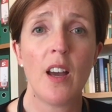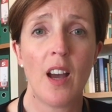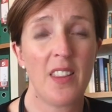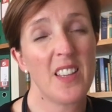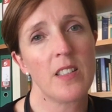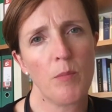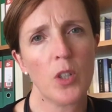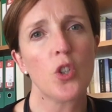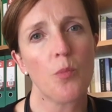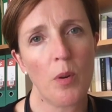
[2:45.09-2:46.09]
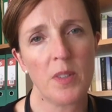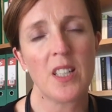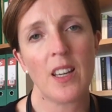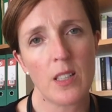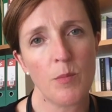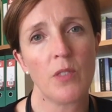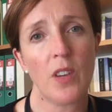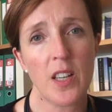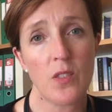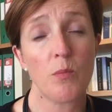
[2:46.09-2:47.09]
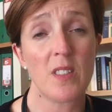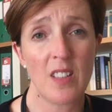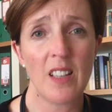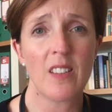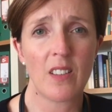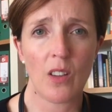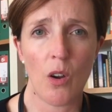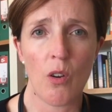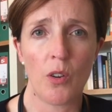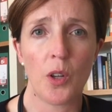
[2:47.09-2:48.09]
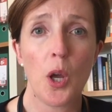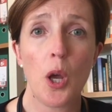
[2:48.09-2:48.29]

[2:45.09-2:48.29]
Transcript: and that's something you should probably take some advice from a solicitor on.